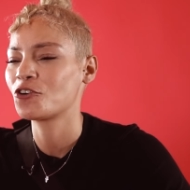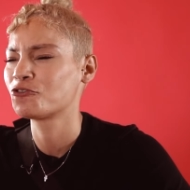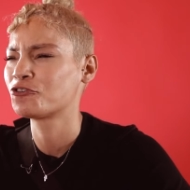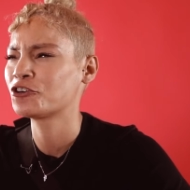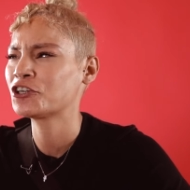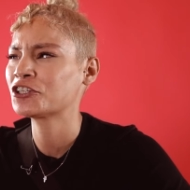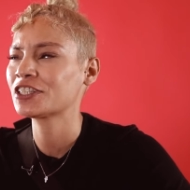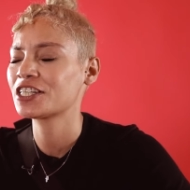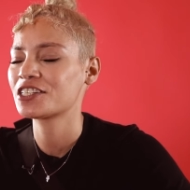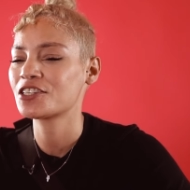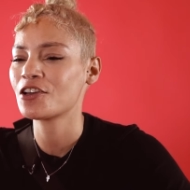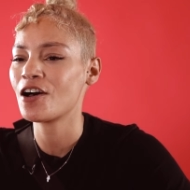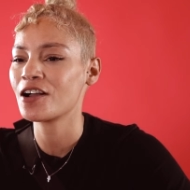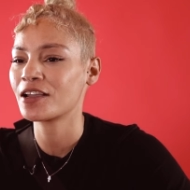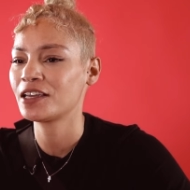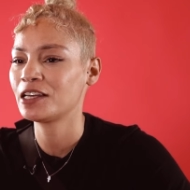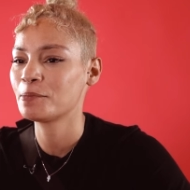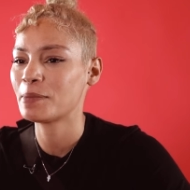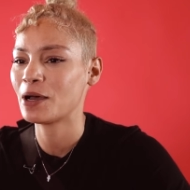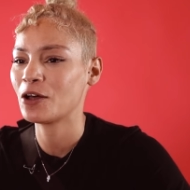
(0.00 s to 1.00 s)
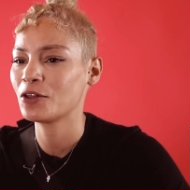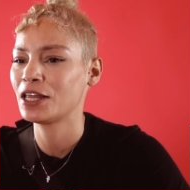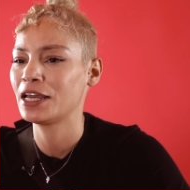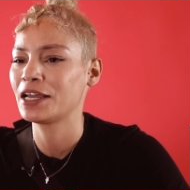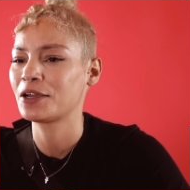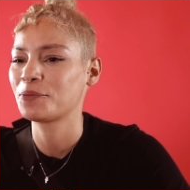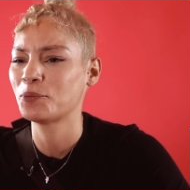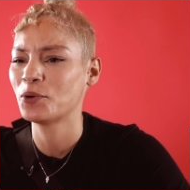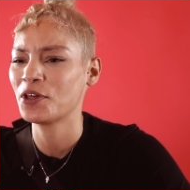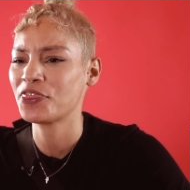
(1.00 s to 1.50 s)
overtly talking about
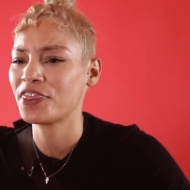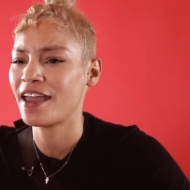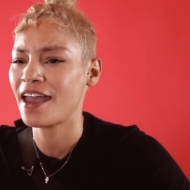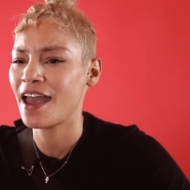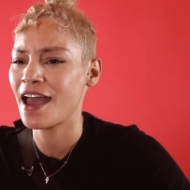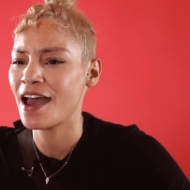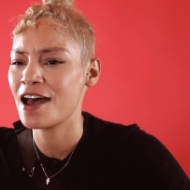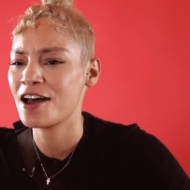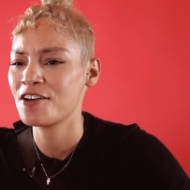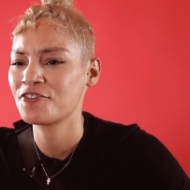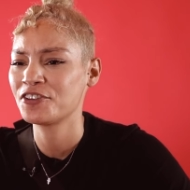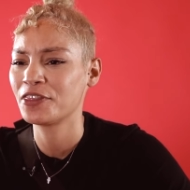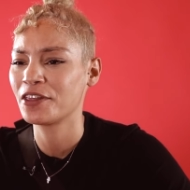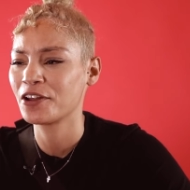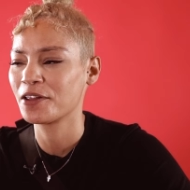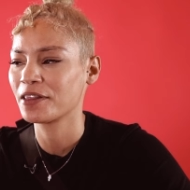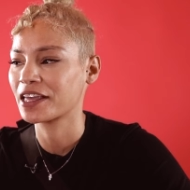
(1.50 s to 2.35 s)
like what they have and the,